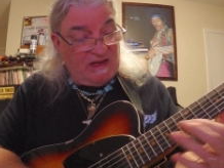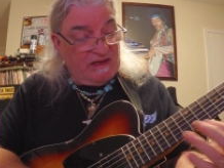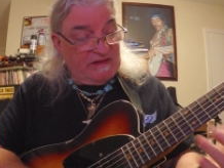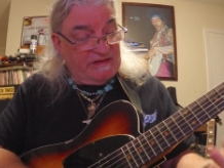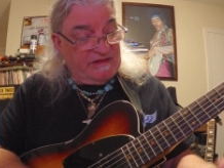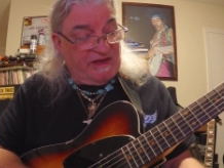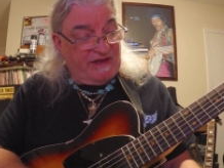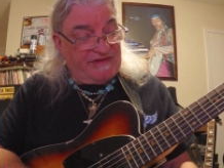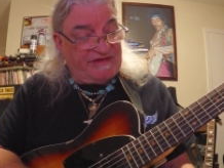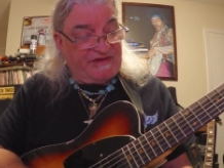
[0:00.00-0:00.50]

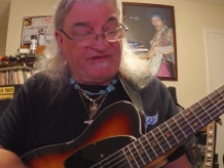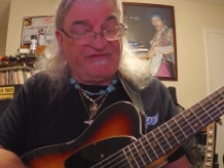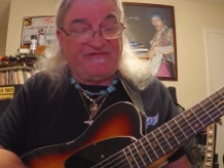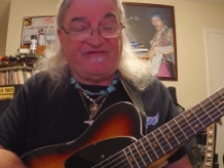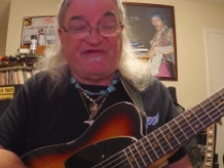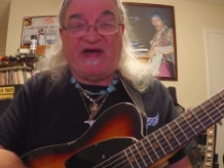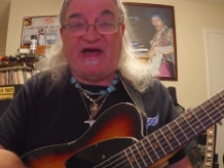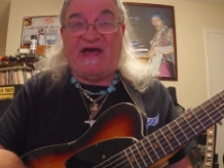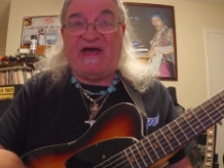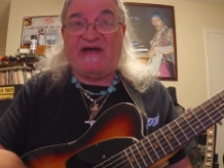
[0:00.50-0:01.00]
Nothing
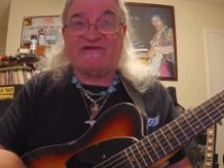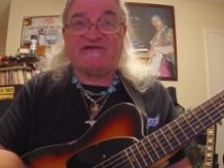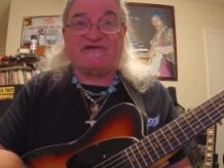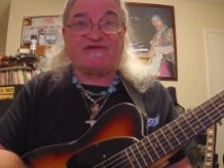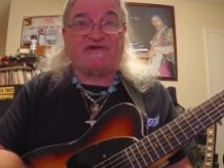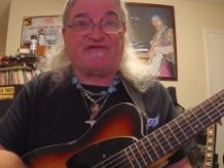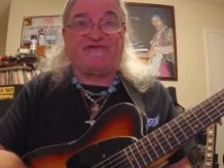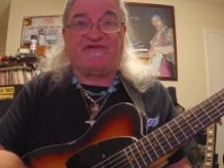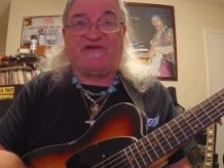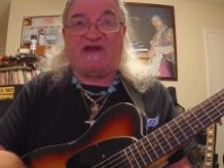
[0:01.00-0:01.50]
fast
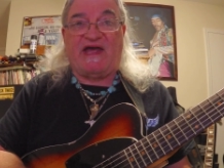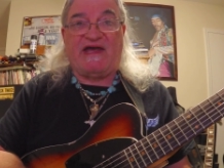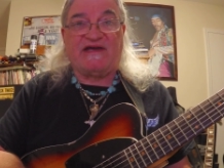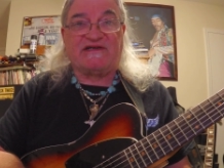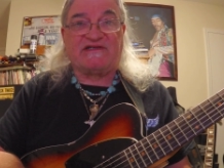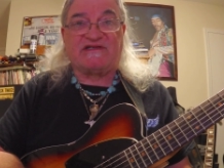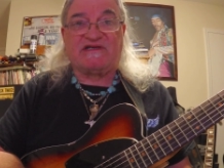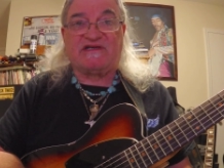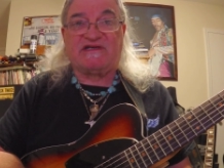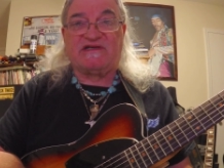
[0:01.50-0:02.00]
or
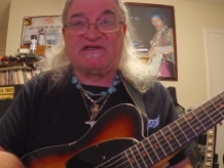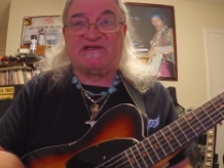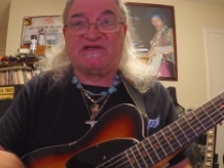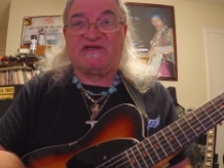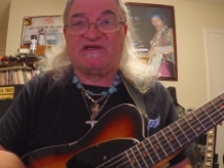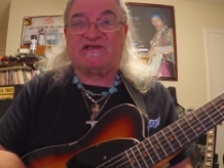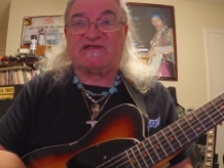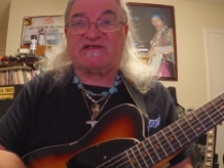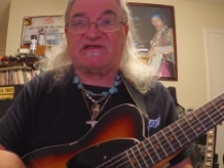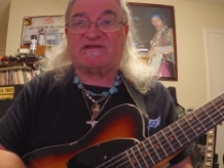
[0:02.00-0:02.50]
flashy,
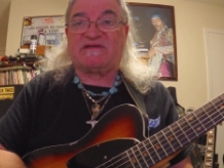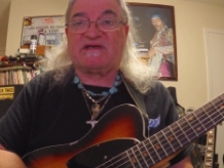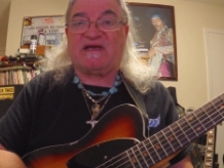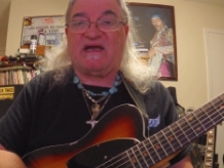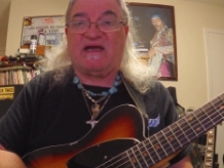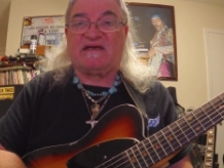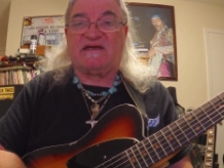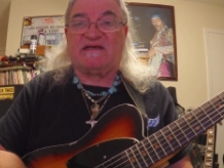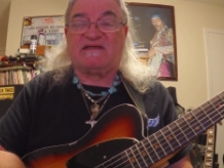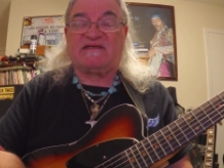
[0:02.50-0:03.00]
just
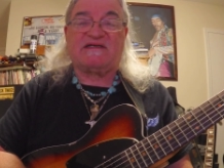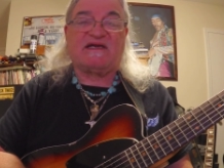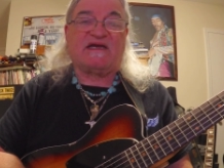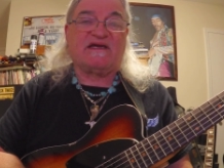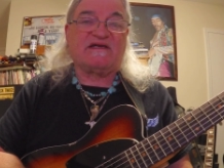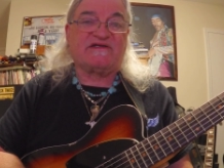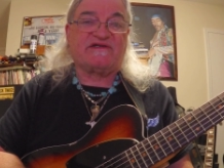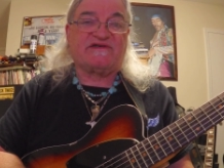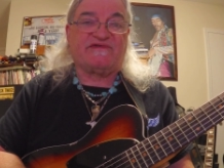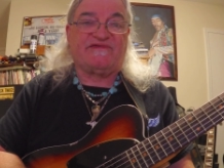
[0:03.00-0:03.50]
kind of
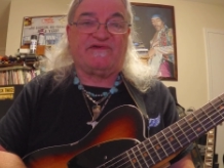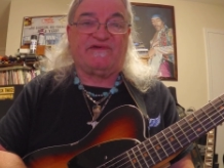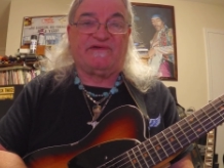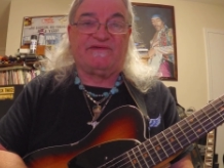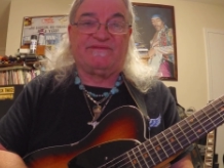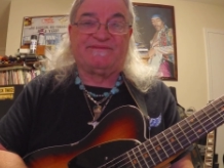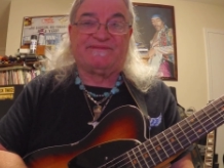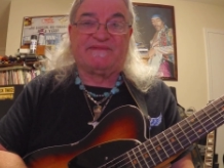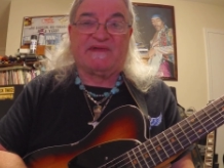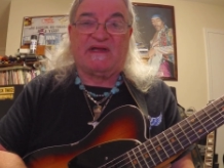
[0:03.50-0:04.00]
tasteful,
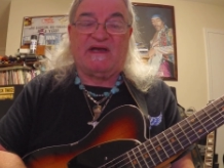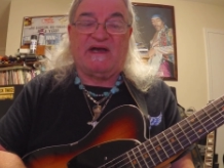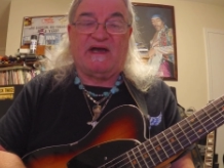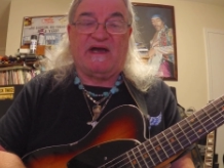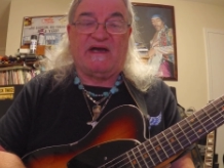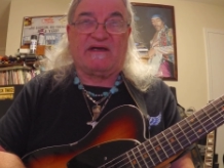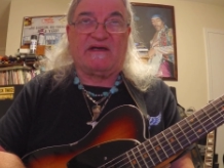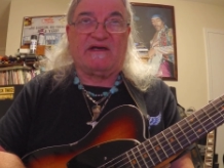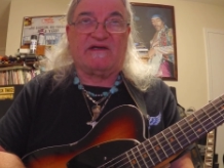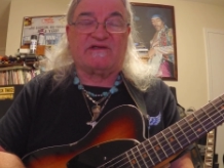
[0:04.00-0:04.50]

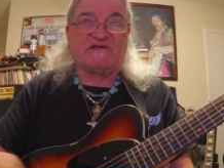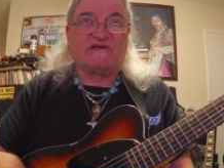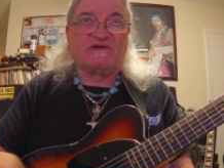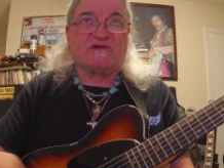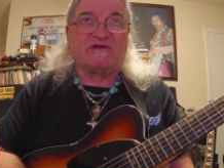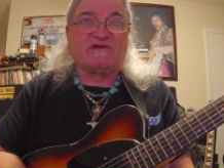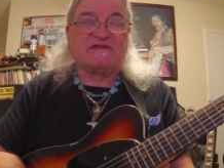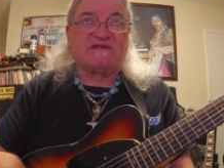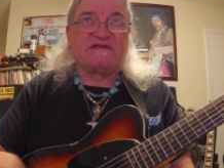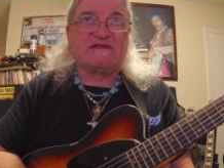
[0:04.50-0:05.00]
I guess you
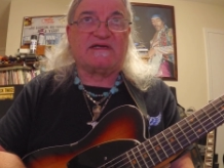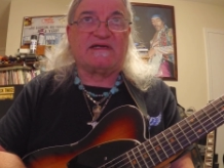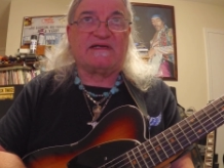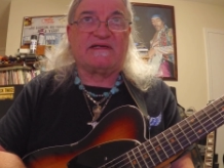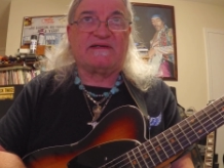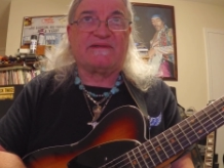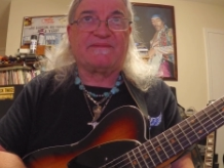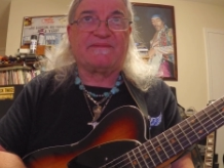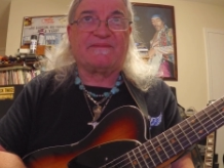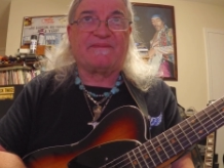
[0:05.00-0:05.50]
could
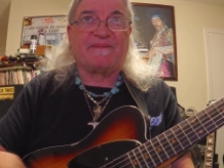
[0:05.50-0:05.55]
say.